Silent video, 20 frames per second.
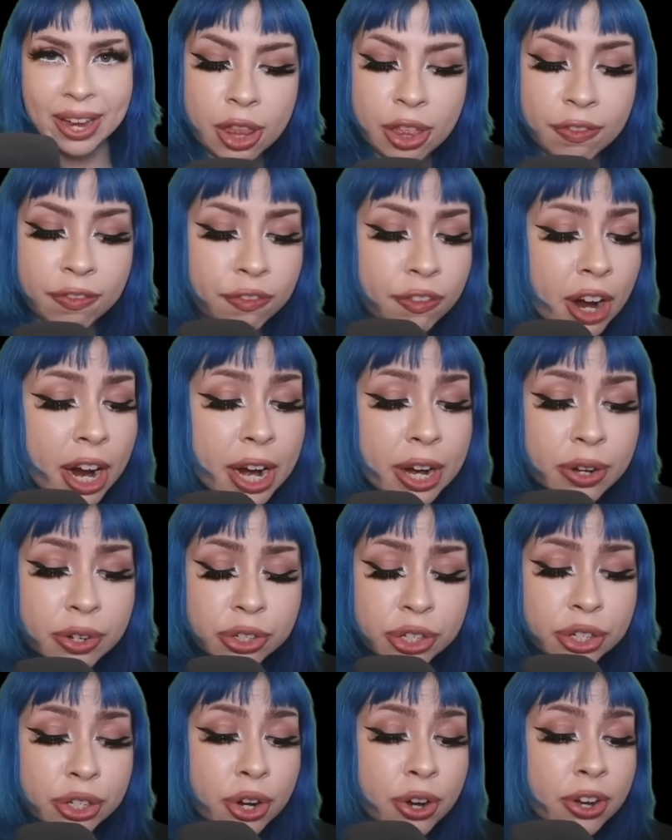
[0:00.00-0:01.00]
The fire
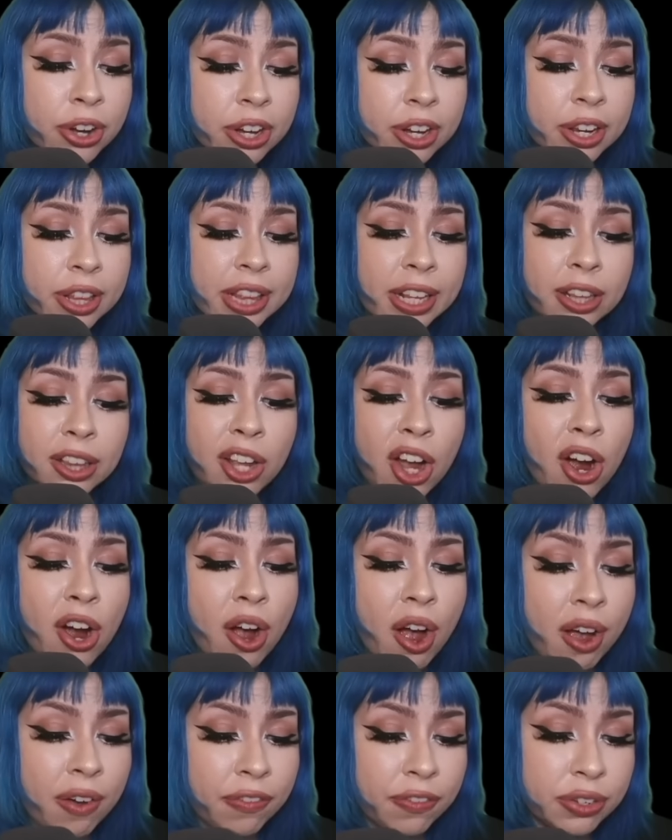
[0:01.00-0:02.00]
started in the
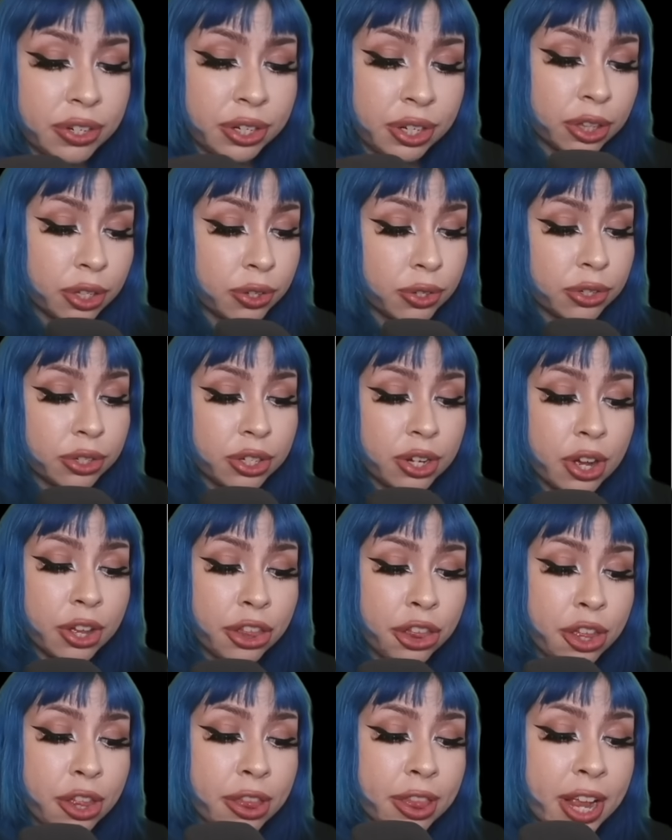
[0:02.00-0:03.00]
loft. There's
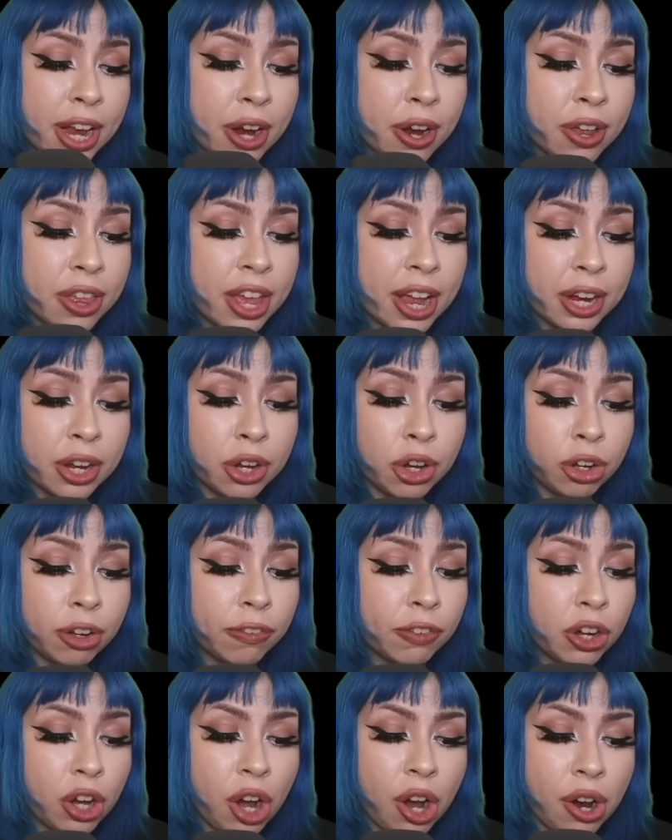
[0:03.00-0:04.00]
nothing there that could have
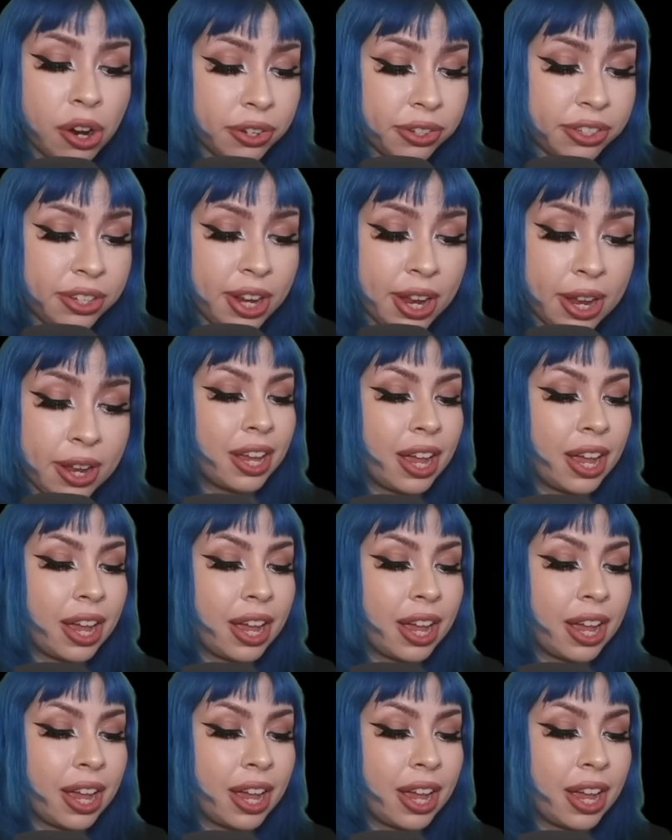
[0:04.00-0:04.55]
caused it.